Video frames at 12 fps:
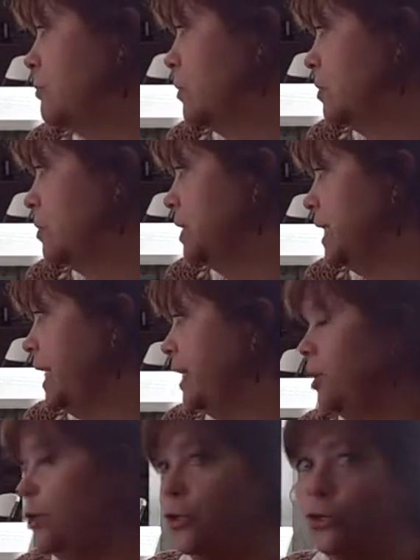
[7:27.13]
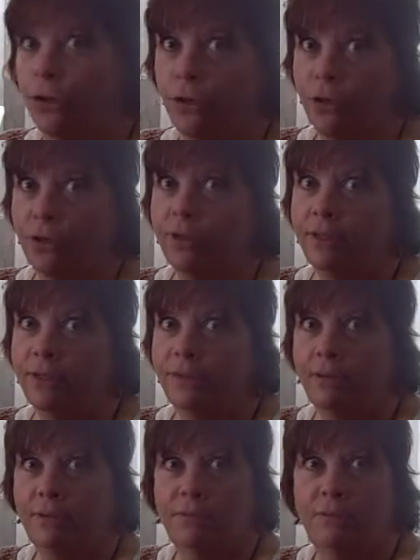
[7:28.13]
words like your,
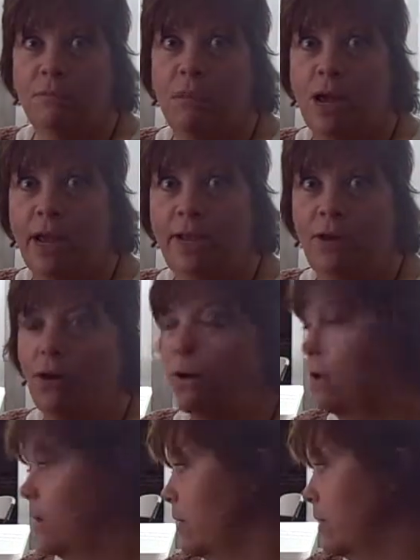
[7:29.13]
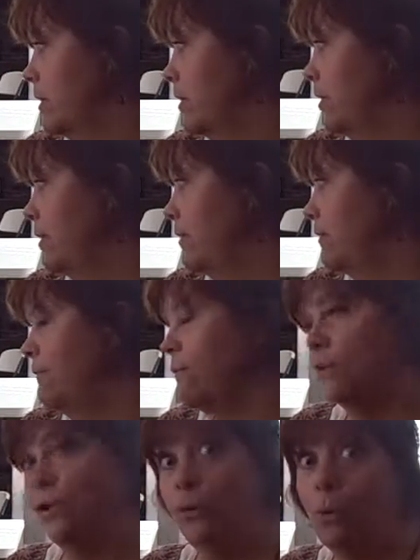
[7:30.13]
Y-R,
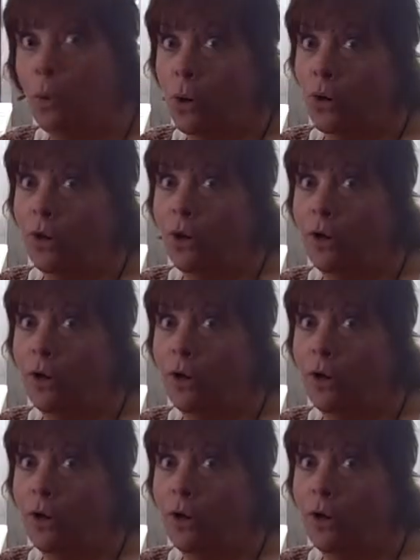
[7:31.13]
for your,